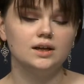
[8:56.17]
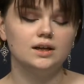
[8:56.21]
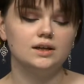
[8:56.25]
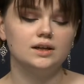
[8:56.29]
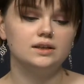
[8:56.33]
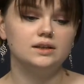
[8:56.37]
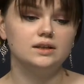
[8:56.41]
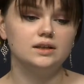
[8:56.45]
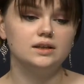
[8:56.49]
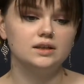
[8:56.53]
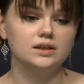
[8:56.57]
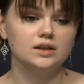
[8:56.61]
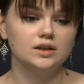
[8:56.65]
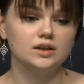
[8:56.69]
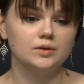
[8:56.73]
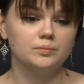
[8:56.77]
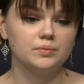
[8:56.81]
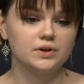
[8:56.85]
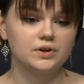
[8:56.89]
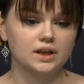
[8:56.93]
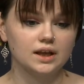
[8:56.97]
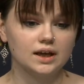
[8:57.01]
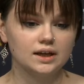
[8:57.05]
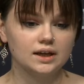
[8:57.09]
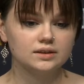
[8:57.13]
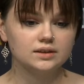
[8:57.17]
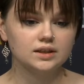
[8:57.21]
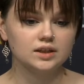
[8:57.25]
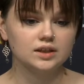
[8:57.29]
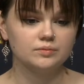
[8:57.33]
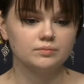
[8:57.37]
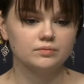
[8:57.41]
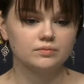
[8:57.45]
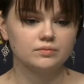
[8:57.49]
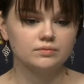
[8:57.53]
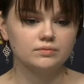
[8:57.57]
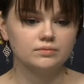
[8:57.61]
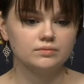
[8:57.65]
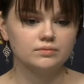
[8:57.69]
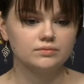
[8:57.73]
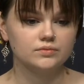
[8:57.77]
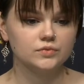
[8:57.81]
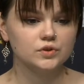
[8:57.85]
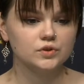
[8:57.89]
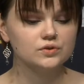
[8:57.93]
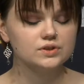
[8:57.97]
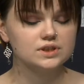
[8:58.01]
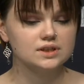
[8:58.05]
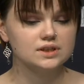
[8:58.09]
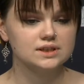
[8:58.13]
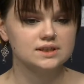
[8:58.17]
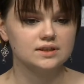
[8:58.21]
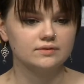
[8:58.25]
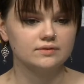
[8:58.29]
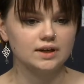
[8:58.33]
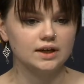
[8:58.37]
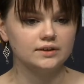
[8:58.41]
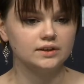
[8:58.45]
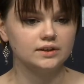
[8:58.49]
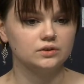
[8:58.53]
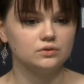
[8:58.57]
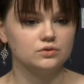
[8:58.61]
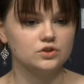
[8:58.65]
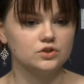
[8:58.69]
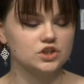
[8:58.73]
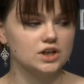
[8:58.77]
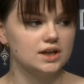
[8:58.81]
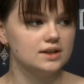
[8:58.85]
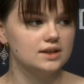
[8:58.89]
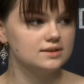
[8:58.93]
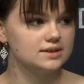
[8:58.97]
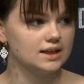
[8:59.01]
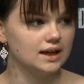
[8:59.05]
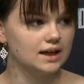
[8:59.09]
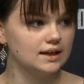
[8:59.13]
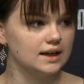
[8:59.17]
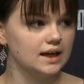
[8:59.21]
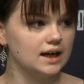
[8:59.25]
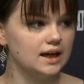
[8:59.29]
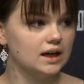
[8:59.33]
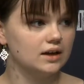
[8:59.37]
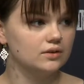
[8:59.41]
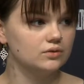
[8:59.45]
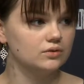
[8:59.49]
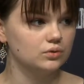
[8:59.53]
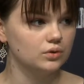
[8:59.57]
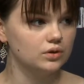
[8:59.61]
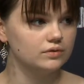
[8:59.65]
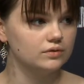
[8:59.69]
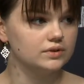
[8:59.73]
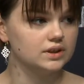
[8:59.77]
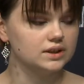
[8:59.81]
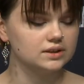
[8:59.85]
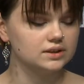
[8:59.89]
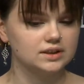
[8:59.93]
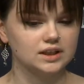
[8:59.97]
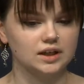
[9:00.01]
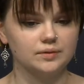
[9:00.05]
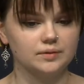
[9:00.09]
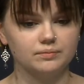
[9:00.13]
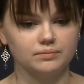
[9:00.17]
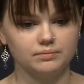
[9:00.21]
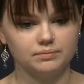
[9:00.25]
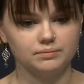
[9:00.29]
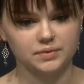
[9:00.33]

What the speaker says: who say that they allegedly support peace.